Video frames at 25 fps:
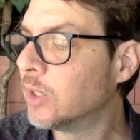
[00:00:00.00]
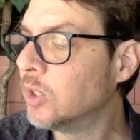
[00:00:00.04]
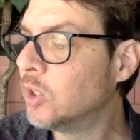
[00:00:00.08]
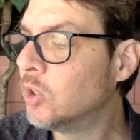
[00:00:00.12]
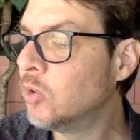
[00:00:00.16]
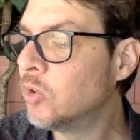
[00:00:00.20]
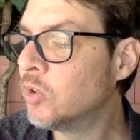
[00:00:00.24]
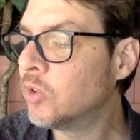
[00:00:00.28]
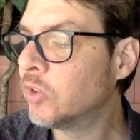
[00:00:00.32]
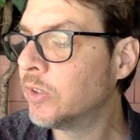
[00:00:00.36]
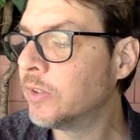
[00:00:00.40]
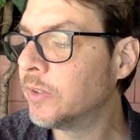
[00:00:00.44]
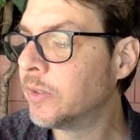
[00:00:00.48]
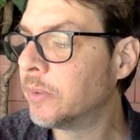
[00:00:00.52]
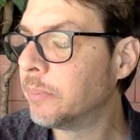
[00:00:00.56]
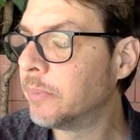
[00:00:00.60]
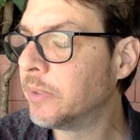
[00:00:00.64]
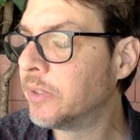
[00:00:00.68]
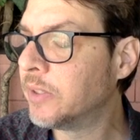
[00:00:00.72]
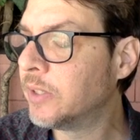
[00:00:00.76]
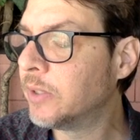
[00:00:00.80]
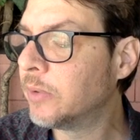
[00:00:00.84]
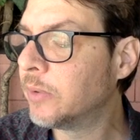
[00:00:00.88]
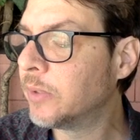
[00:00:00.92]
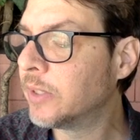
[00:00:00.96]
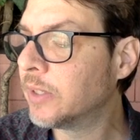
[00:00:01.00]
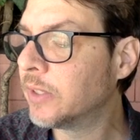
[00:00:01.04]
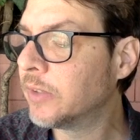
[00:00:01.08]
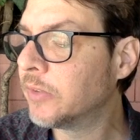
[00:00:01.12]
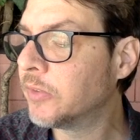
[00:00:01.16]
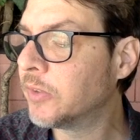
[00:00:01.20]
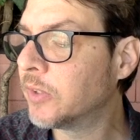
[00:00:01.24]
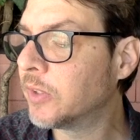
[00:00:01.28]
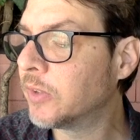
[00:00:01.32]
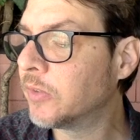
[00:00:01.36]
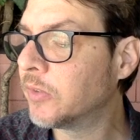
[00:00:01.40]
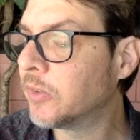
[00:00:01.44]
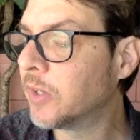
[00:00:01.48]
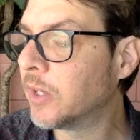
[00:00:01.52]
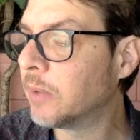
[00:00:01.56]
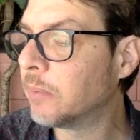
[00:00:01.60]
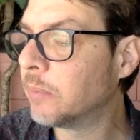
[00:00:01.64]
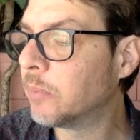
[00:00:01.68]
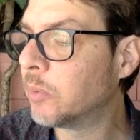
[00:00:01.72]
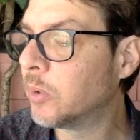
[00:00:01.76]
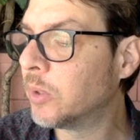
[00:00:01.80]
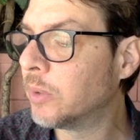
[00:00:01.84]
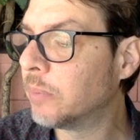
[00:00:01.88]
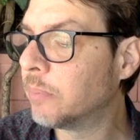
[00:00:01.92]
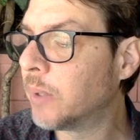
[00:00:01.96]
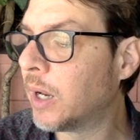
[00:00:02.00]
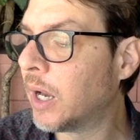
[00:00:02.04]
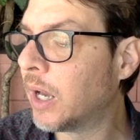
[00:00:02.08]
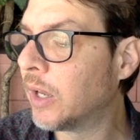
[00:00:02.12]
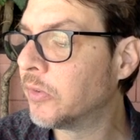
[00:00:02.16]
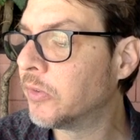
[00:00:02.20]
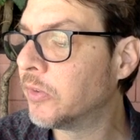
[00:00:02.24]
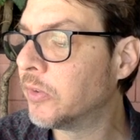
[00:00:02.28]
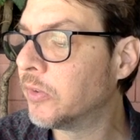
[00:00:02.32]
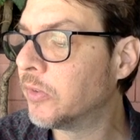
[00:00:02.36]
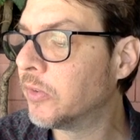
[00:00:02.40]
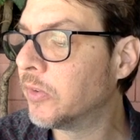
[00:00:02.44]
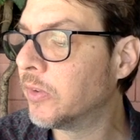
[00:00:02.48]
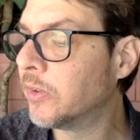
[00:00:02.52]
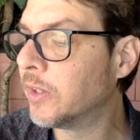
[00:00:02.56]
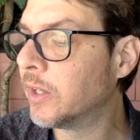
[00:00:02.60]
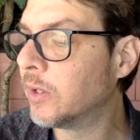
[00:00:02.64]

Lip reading: Usually, the materialistic standpoint posits